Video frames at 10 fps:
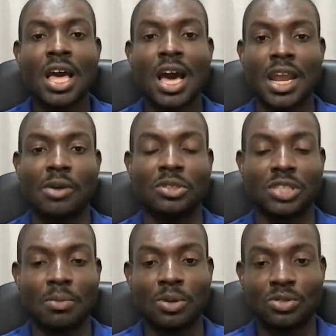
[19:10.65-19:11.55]
and I was
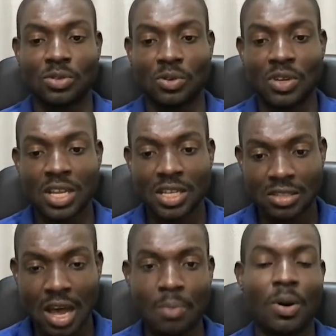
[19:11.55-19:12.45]
able to
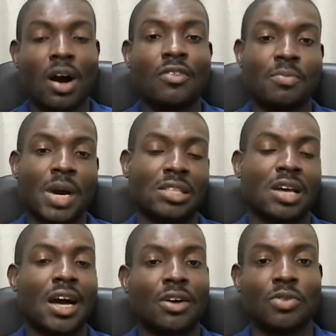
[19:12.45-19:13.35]
top off my
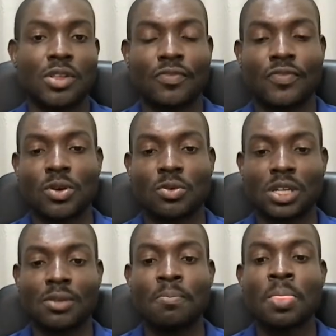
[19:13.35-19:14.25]
tank with
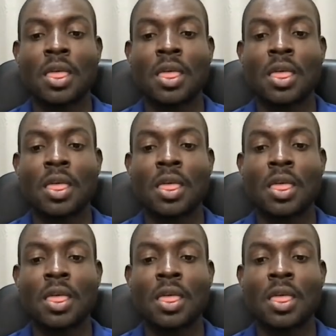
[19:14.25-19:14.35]
fuel,